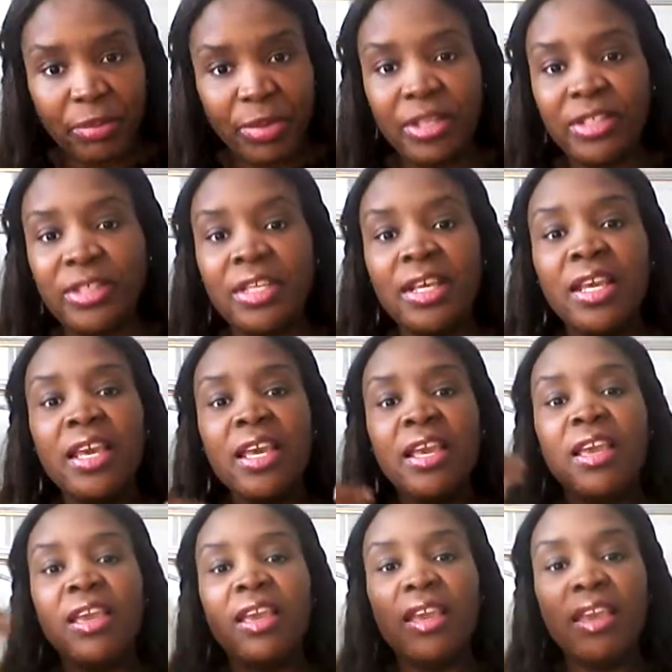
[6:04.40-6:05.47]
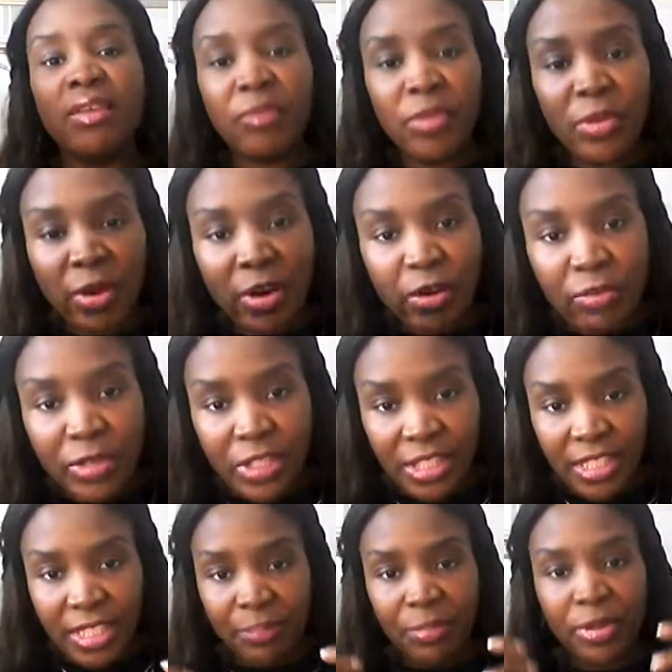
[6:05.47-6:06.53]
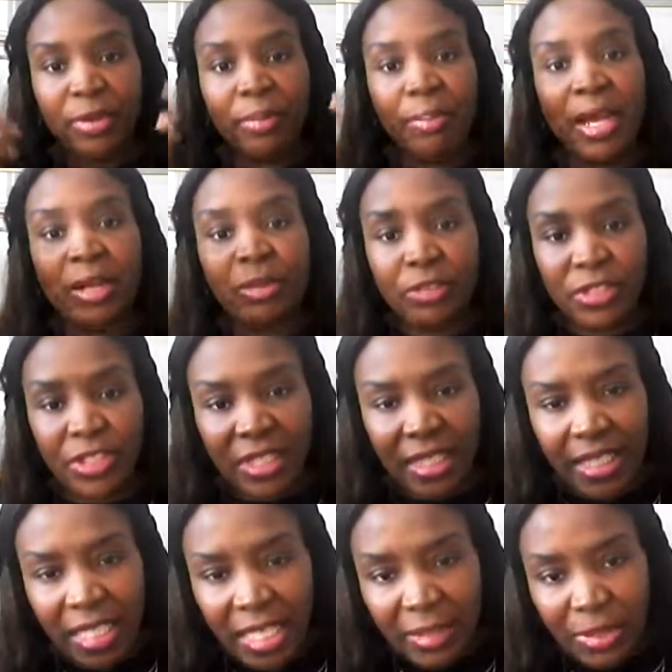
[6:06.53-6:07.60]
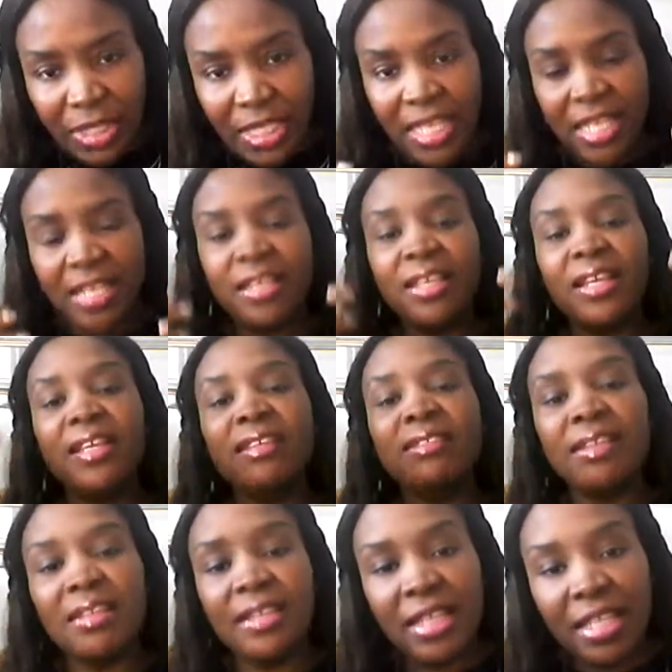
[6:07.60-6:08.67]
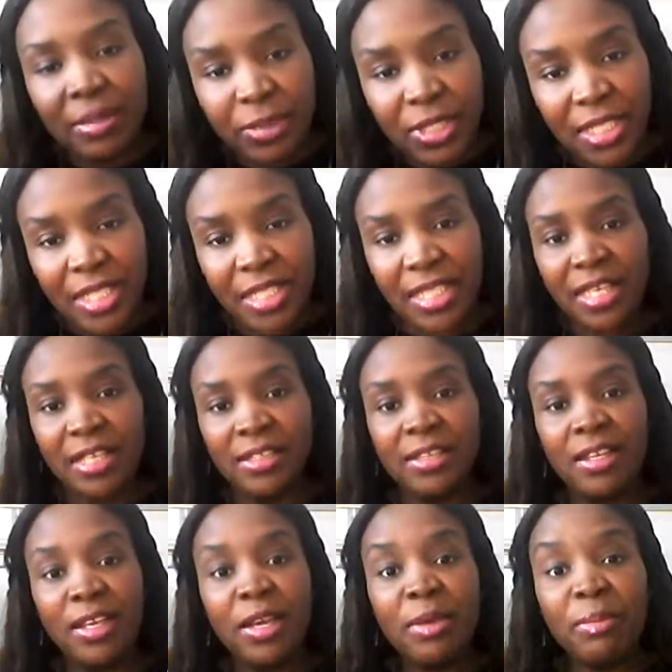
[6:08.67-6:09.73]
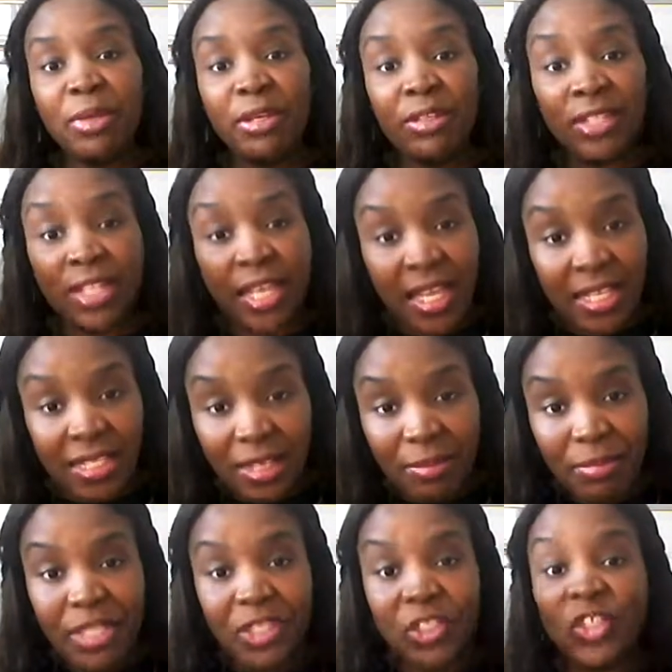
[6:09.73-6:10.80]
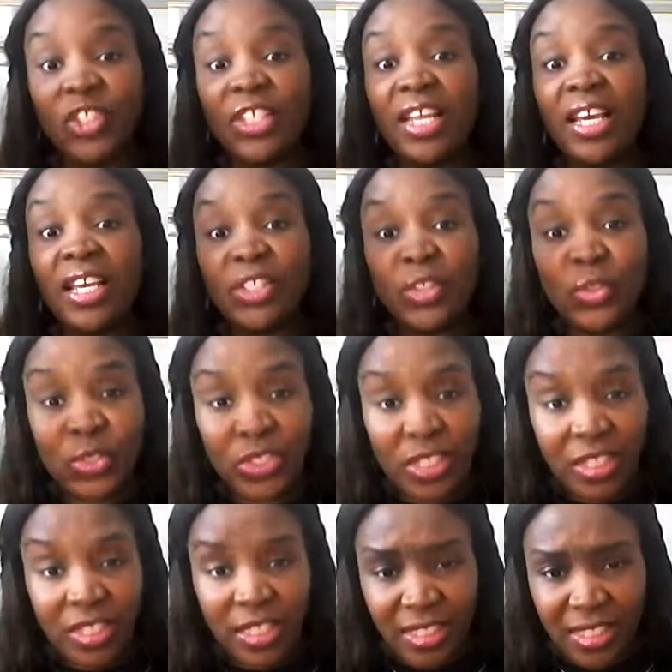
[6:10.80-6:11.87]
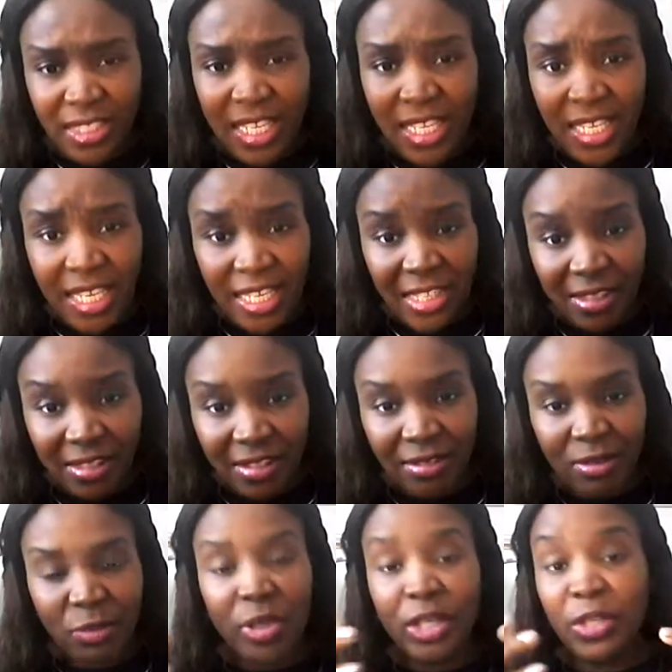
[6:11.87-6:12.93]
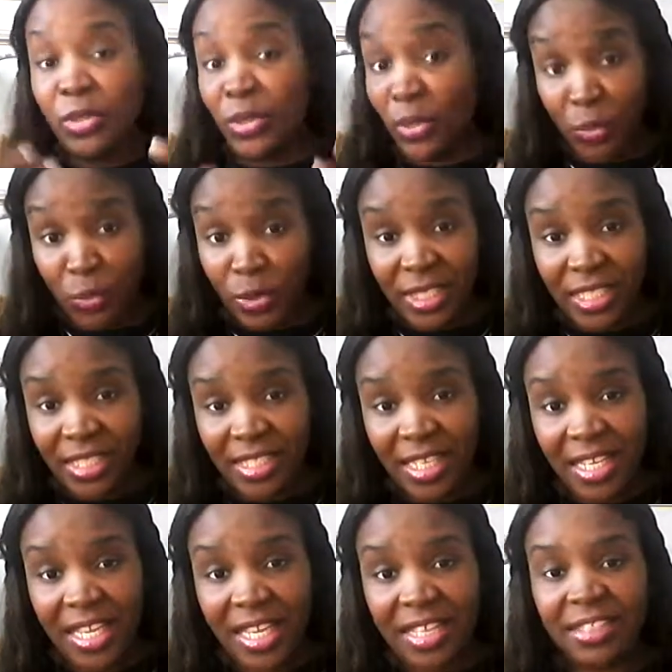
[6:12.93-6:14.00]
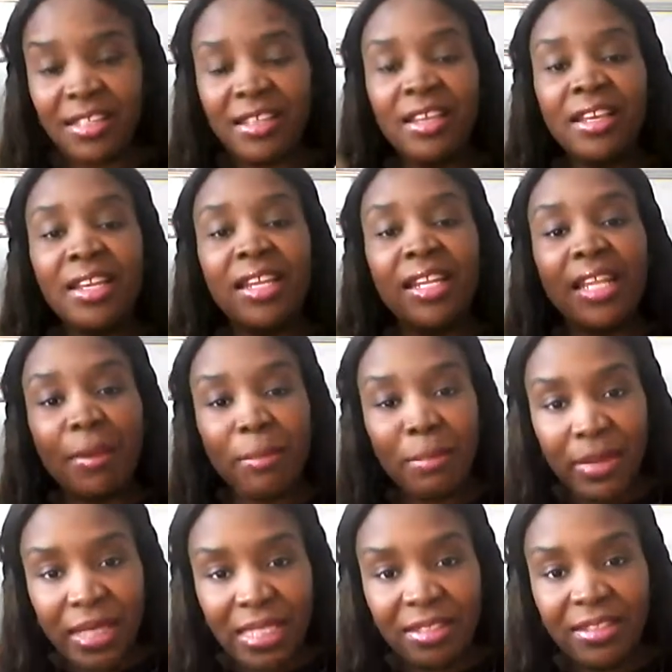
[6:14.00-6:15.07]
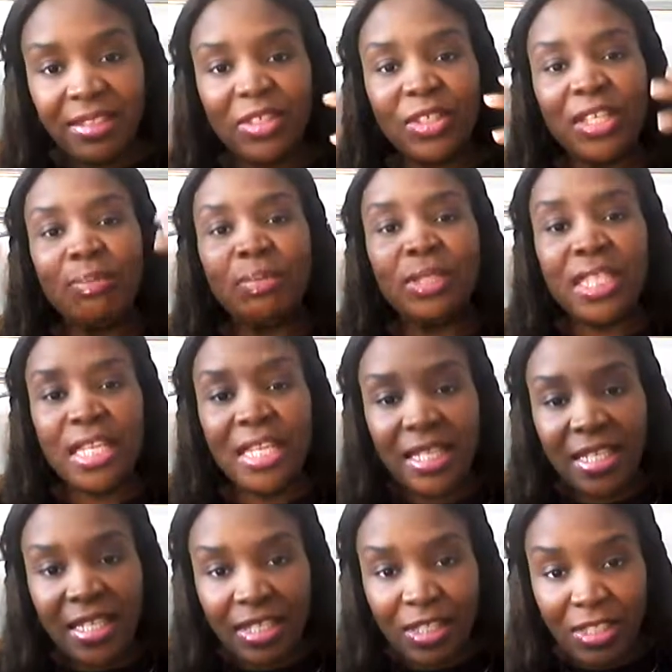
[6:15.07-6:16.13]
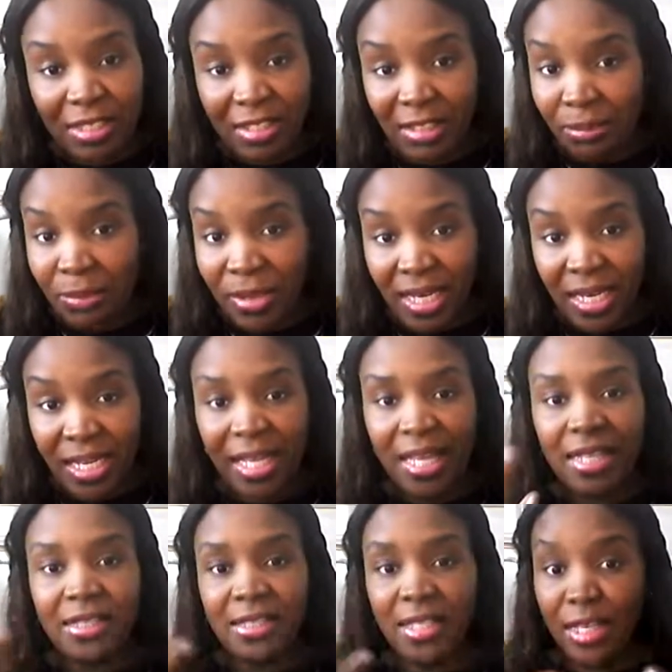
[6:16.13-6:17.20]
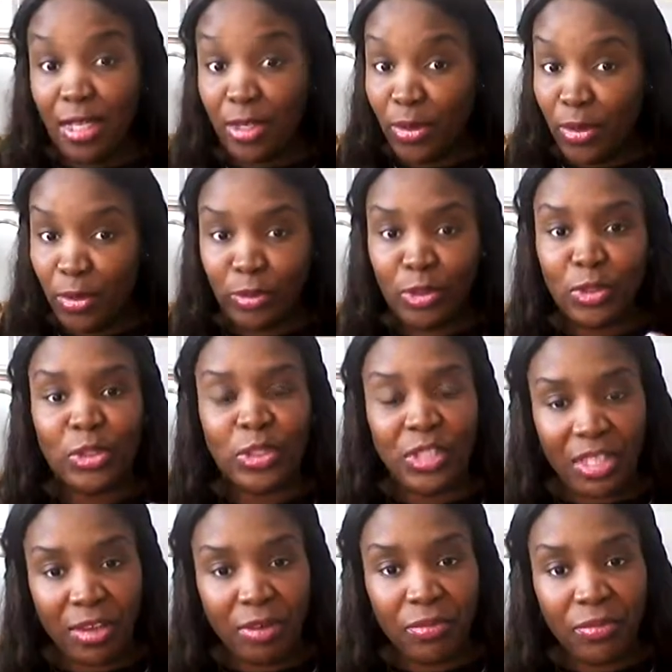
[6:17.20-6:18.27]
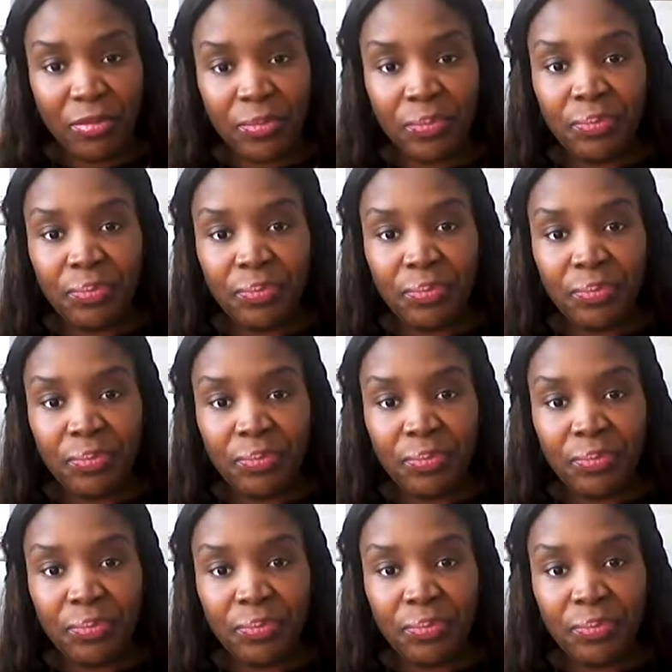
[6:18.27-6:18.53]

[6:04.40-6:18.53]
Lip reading: Because if you overstep your boundaries and keep saying yes and keep saying yes, because as I mentioned, as you say yes when you don't want to say yes, that means you keep saying yes to somebody and saying no to yourself.